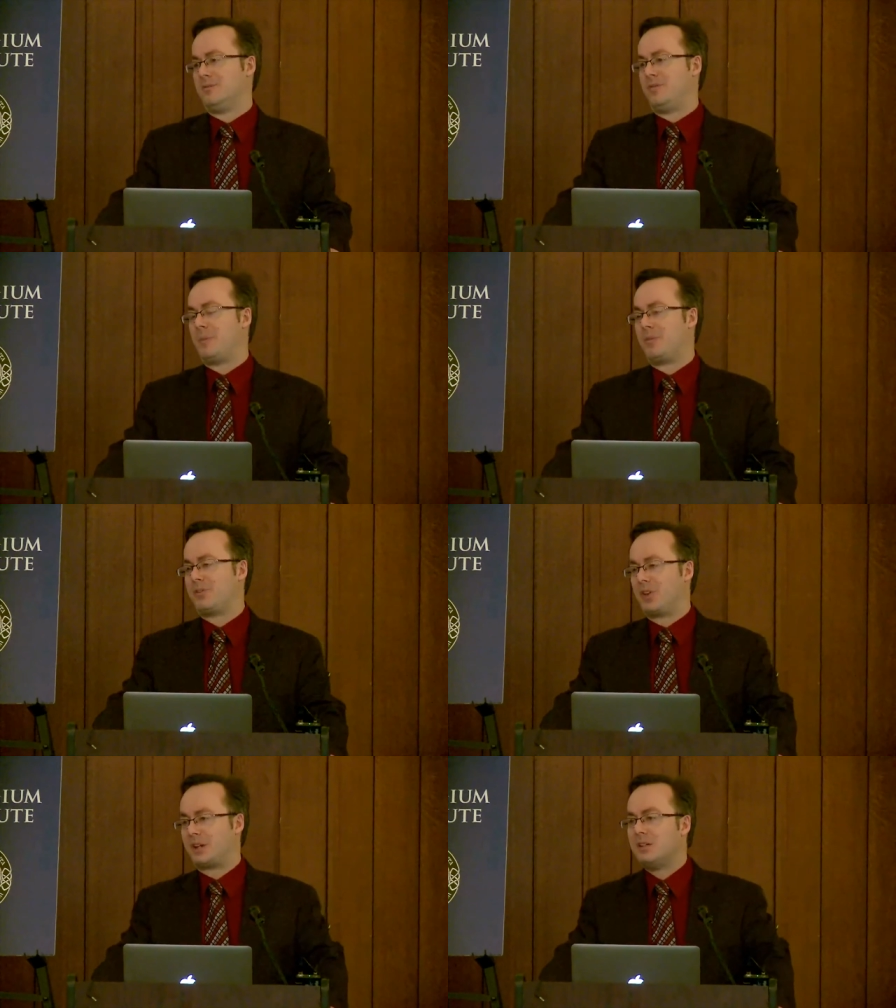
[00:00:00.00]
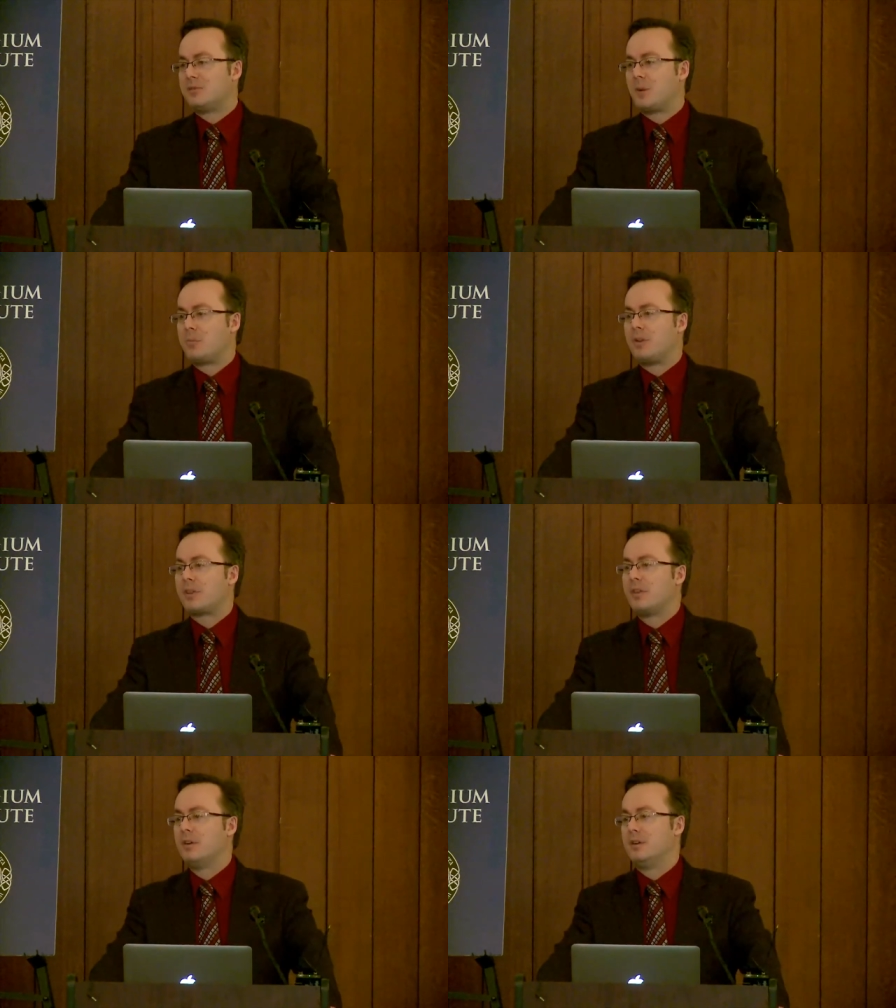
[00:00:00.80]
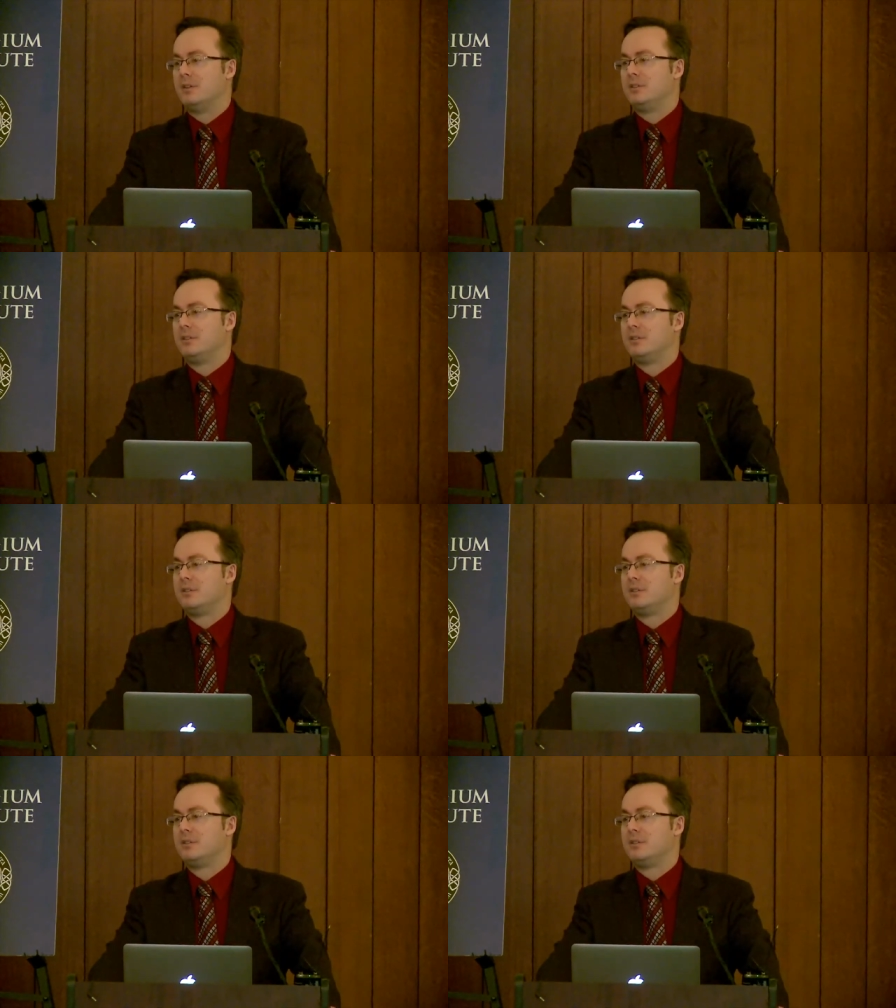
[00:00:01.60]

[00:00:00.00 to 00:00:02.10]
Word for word: February the second, it's February third.